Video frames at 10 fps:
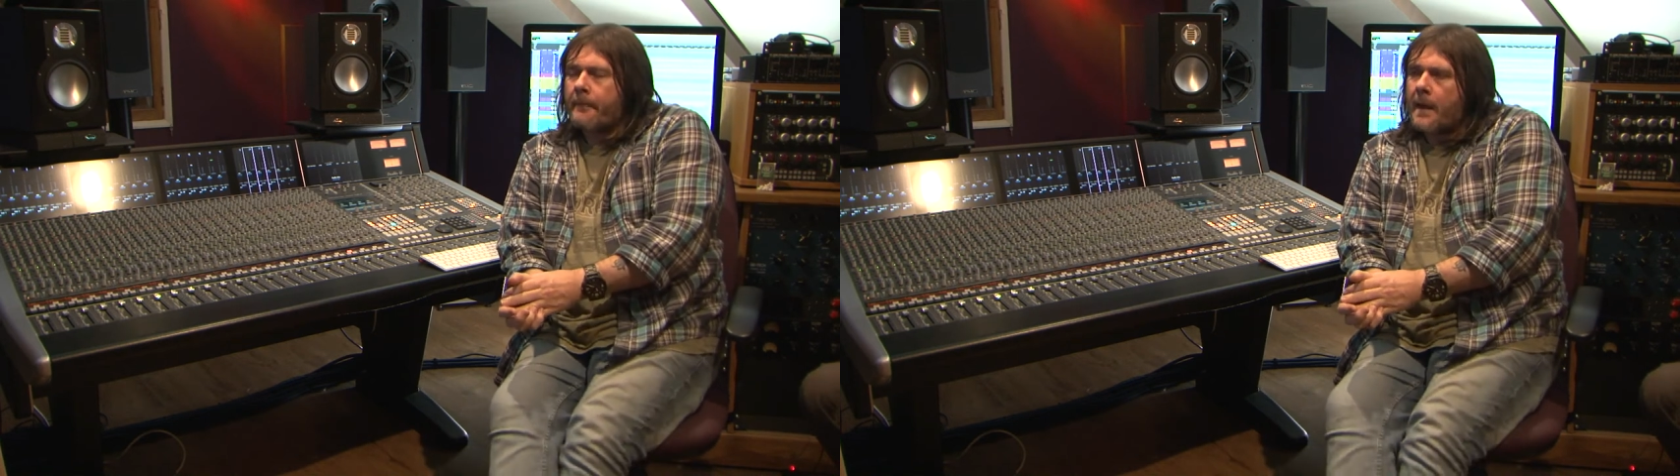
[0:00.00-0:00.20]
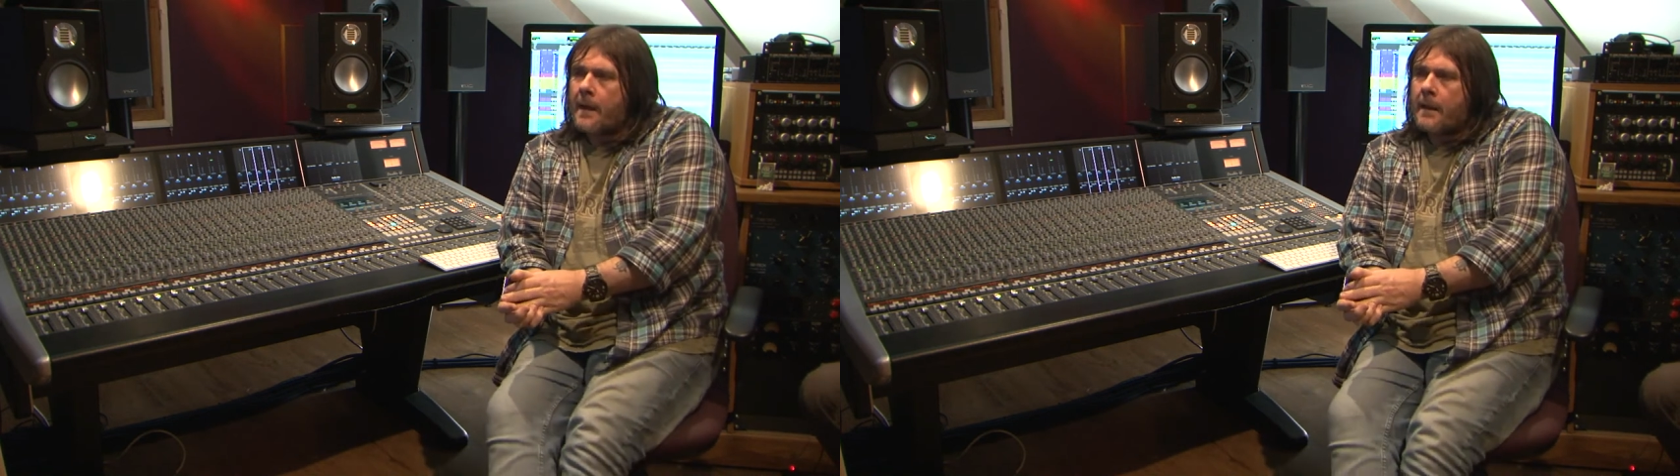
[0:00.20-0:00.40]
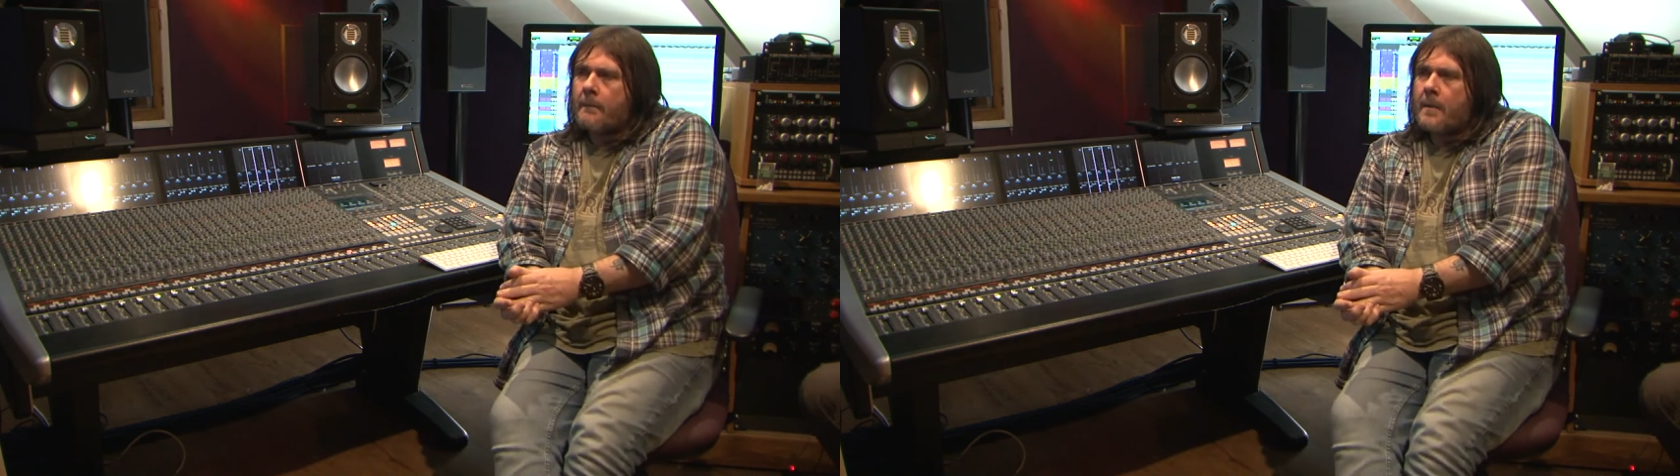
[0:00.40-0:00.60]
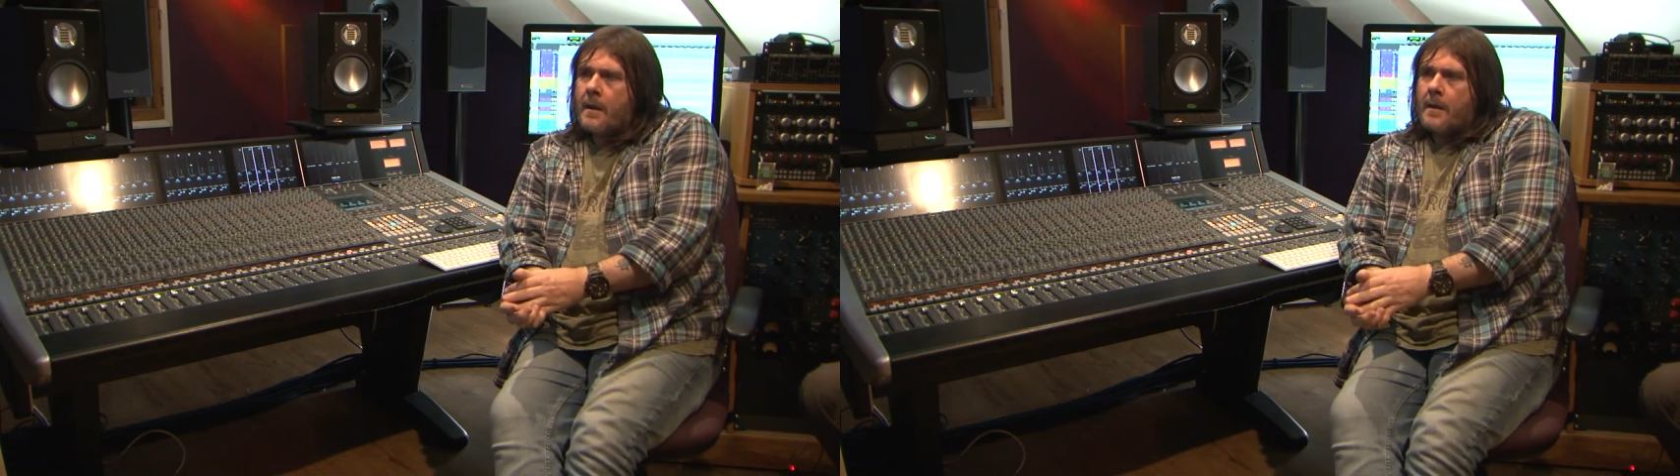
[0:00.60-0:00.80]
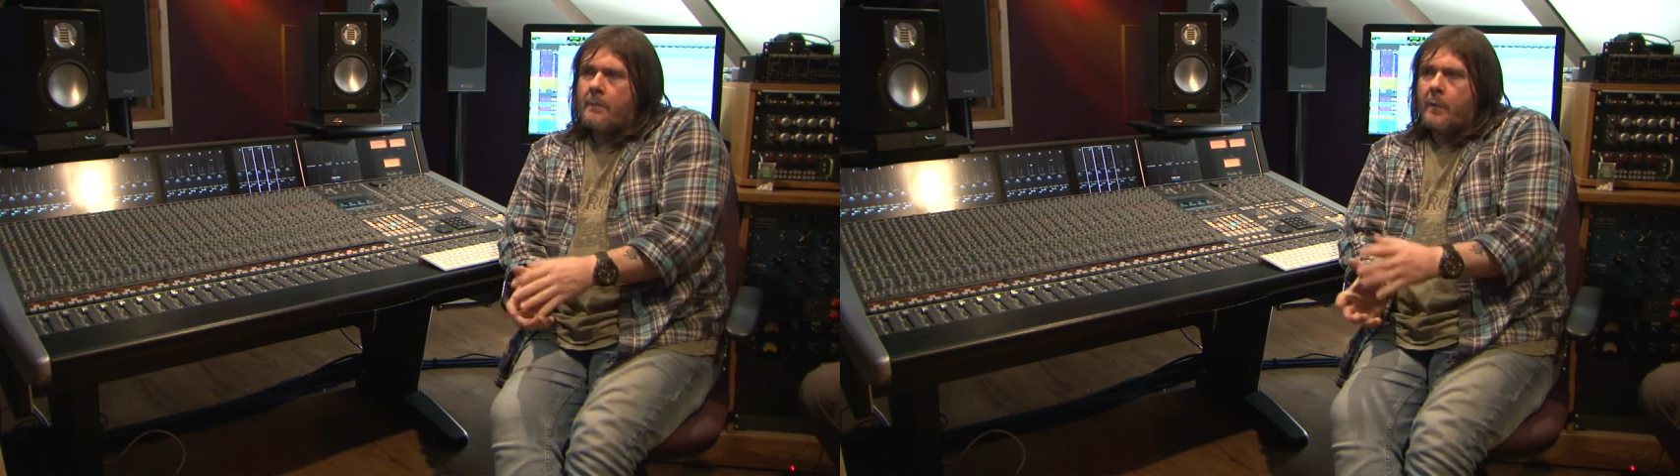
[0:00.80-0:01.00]
but
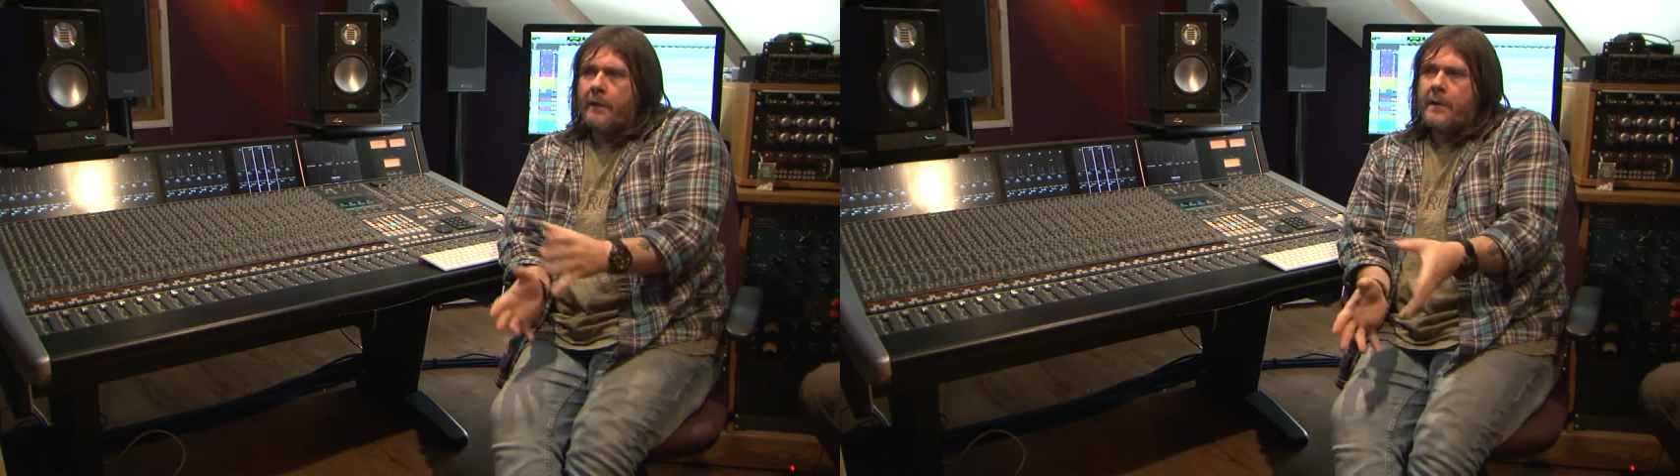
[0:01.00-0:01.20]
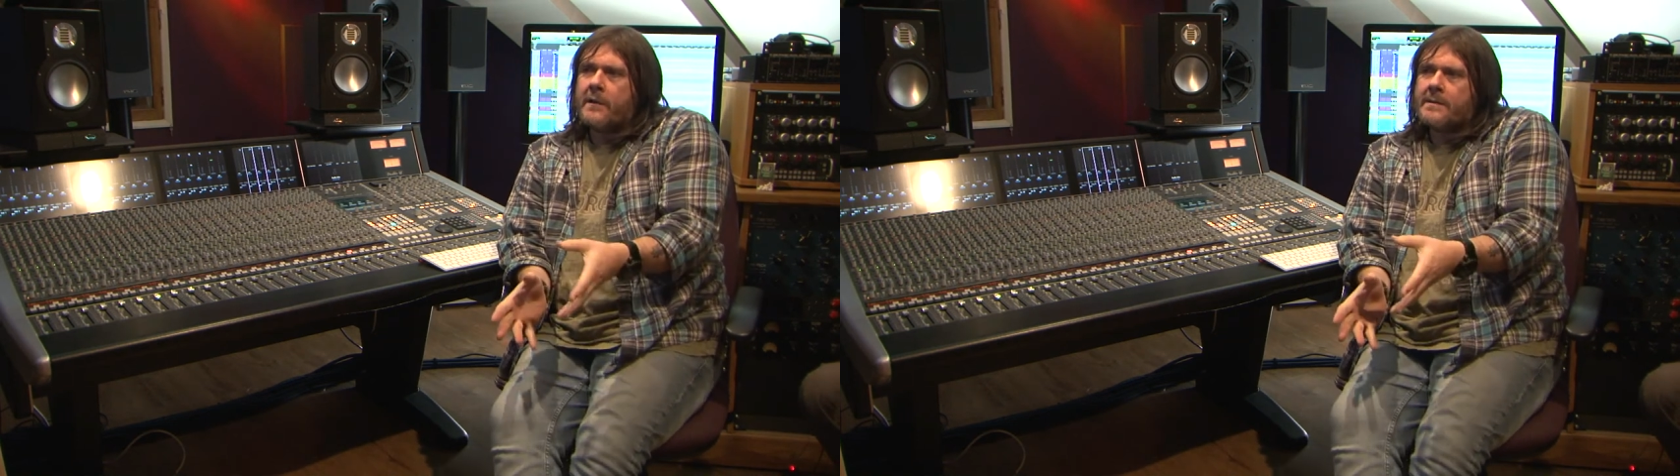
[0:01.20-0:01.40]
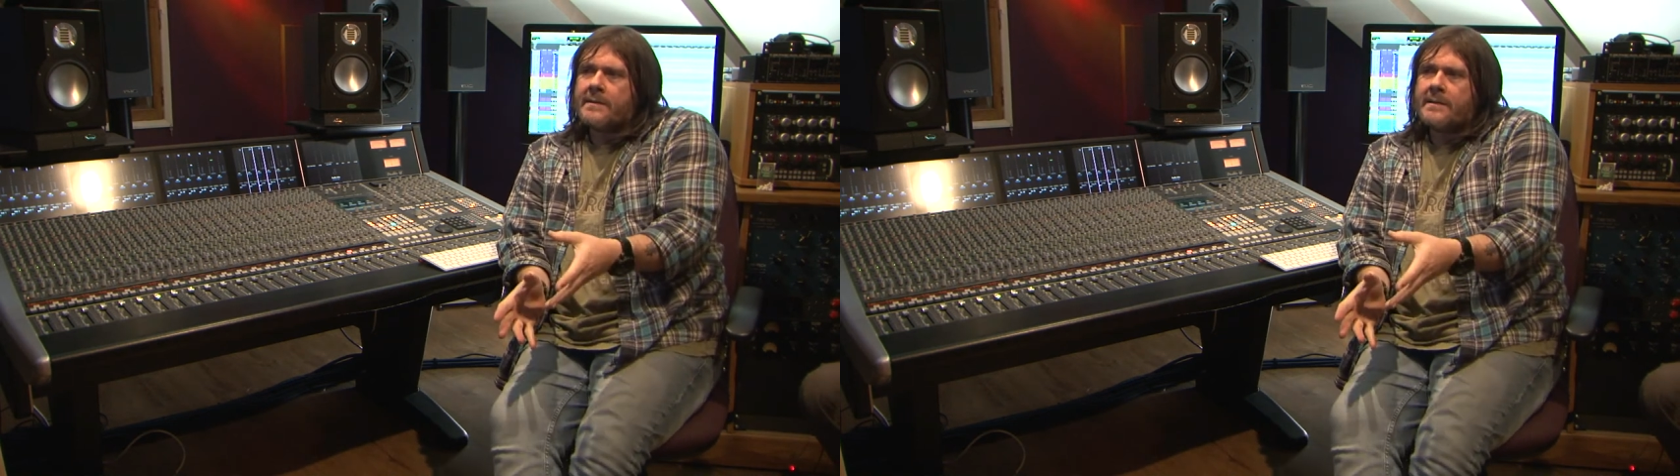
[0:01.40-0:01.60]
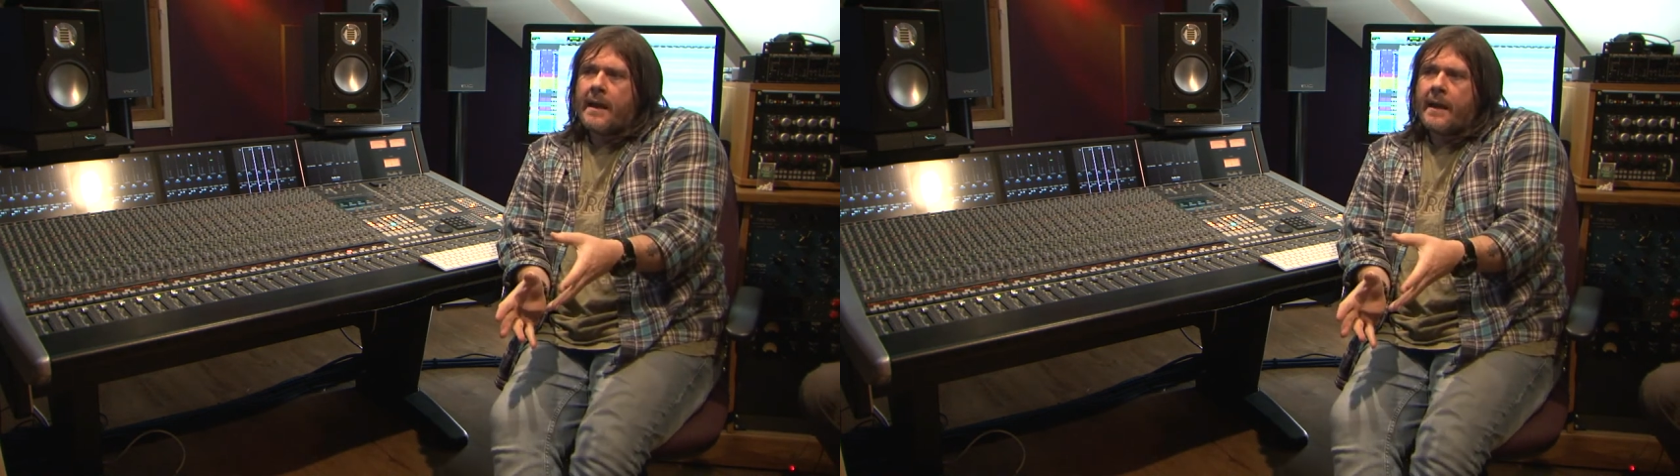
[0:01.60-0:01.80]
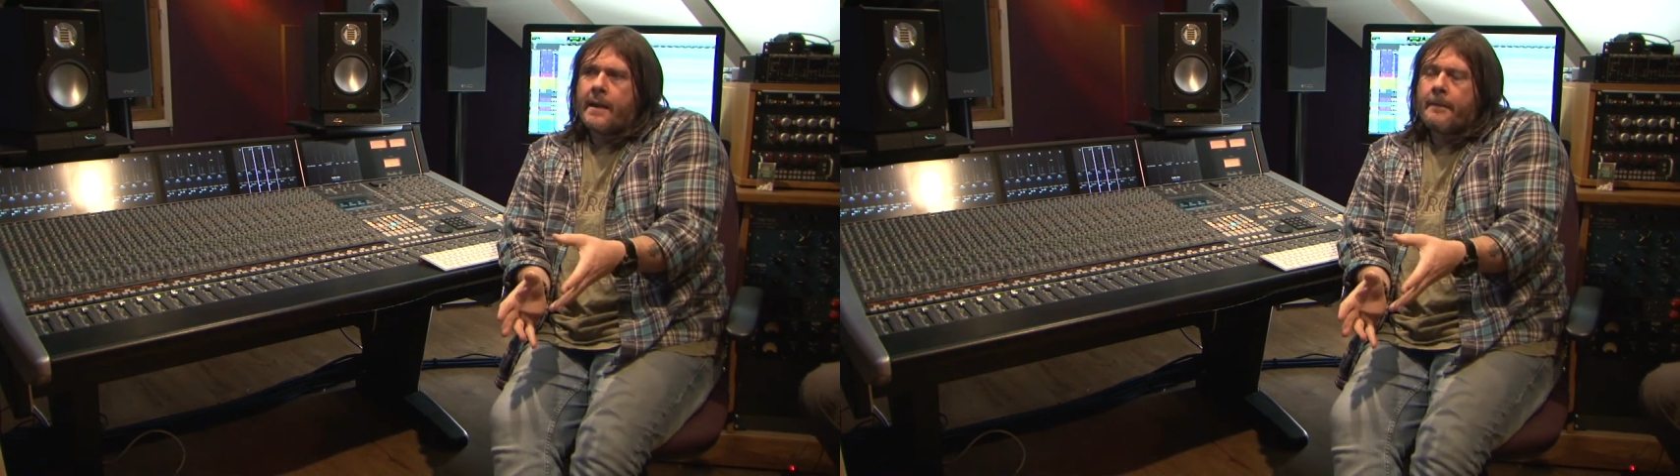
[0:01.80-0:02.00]
we've only got
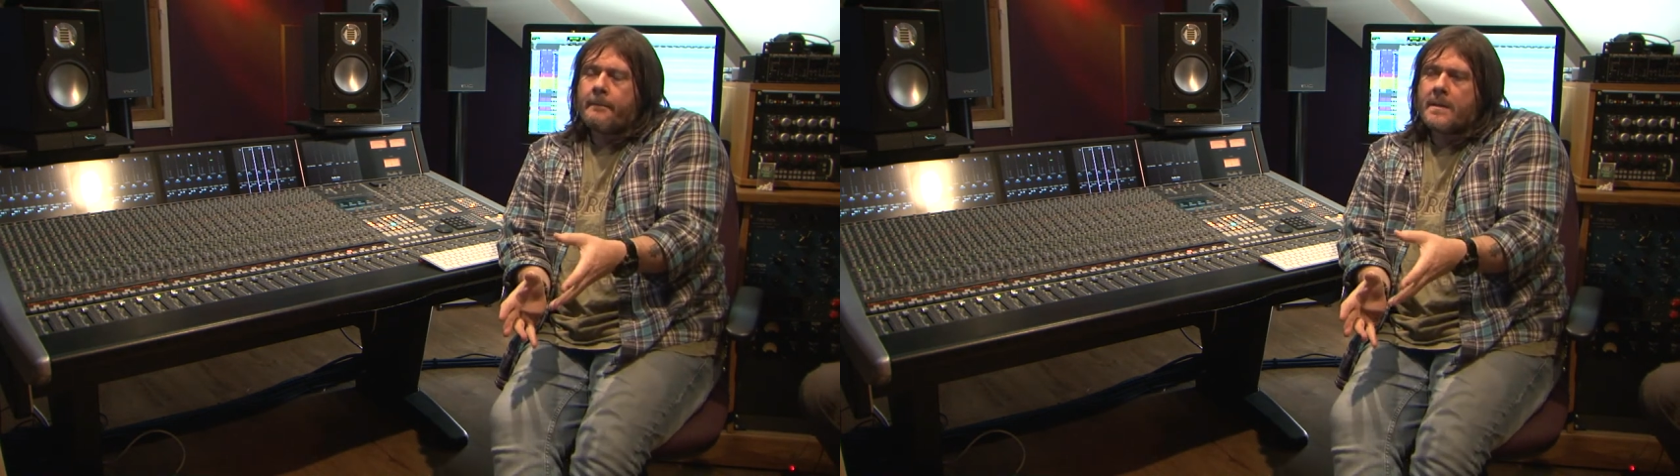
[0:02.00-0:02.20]
today.